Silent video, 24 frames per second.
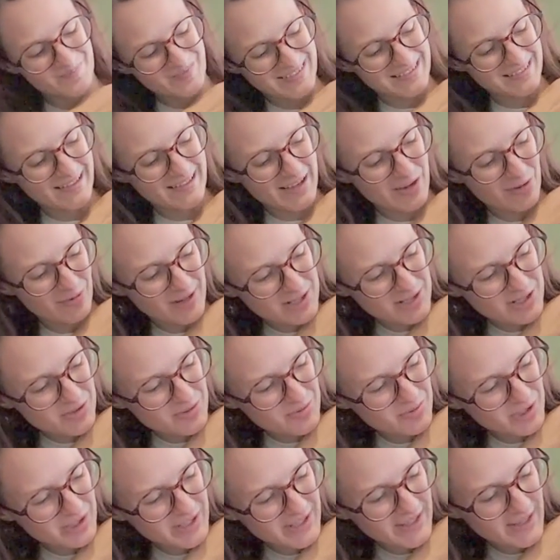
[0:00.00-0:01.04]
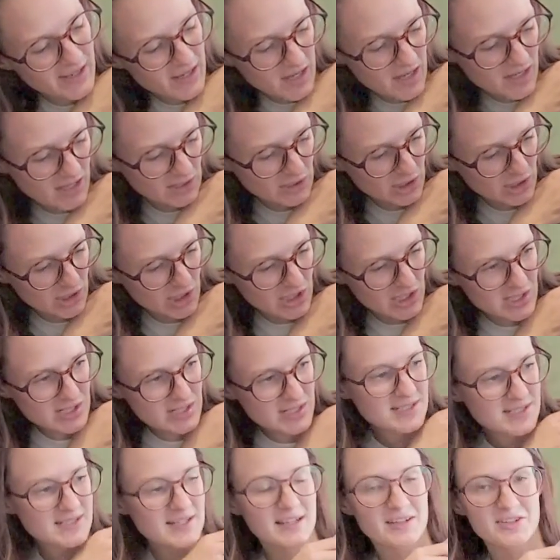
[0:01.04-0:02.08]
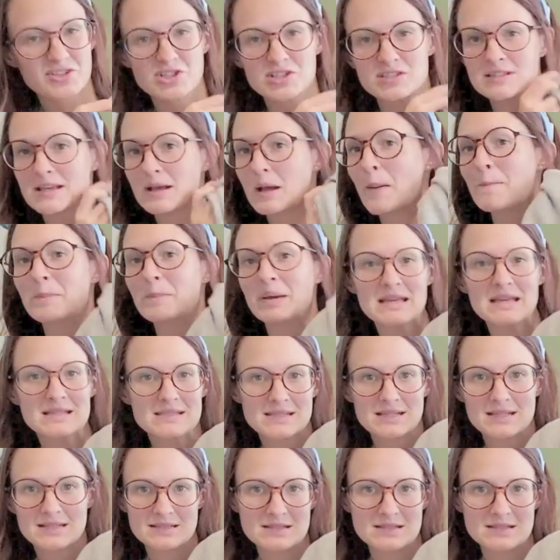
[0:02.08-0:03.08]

like retro looking colors and just like a basic